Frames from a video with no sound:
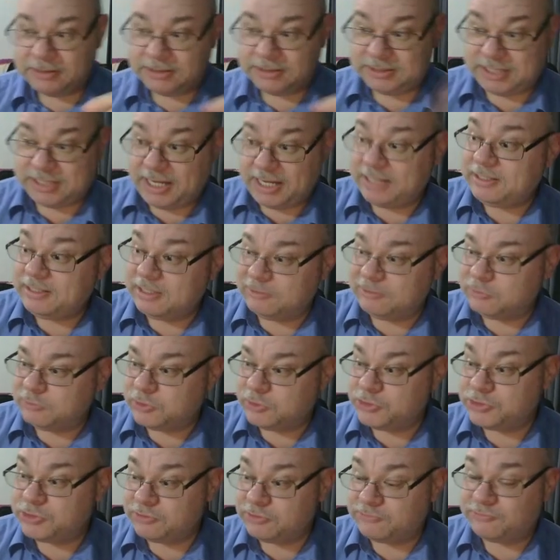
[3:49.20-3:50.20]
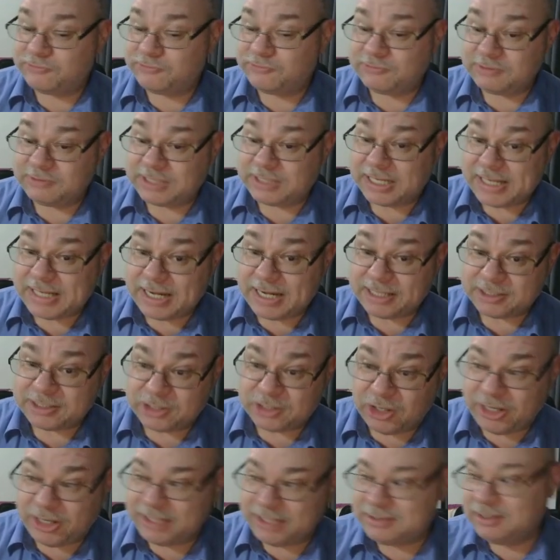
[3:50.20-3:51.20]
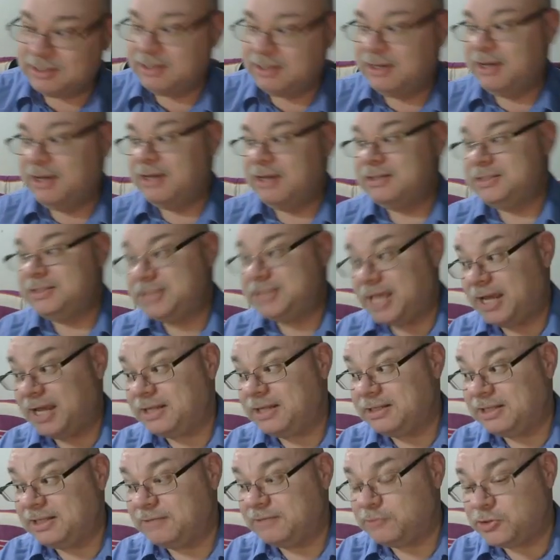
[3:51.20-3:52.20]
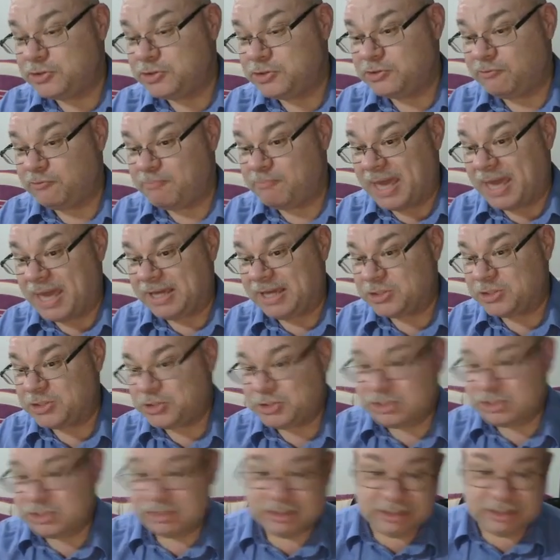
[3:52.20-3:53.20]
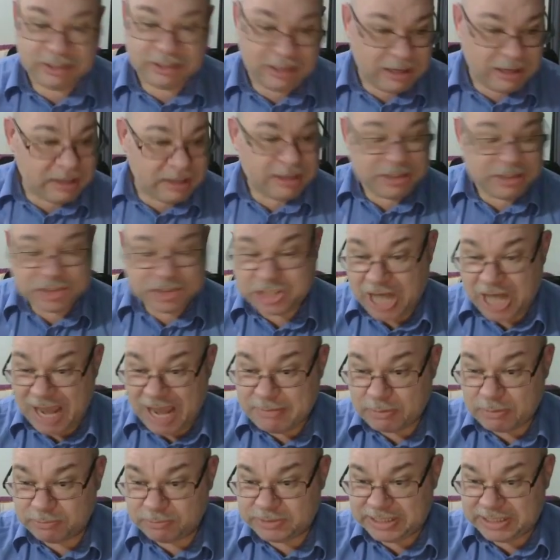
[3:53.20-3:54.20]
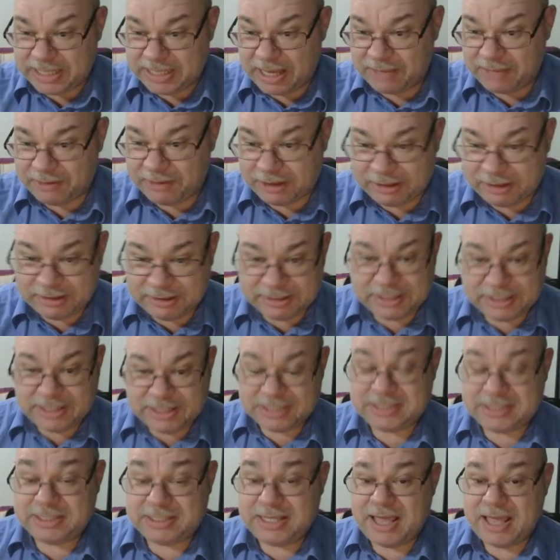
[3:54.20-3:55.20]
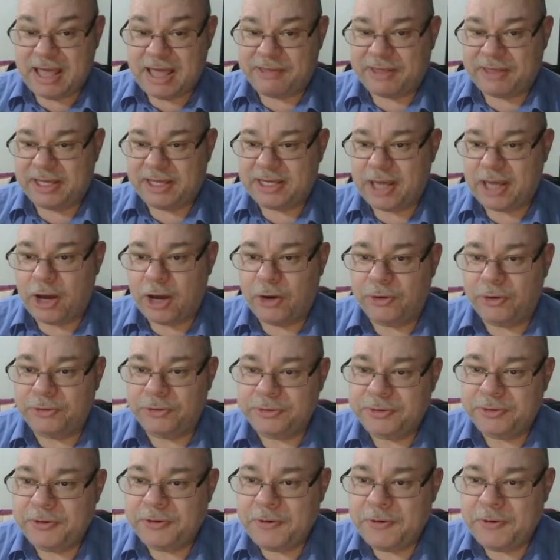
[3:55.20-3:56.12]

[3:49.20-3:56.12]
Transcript: 10 levels of Kinetic Knight, 10 levels of Magus, jam them together, see how they go.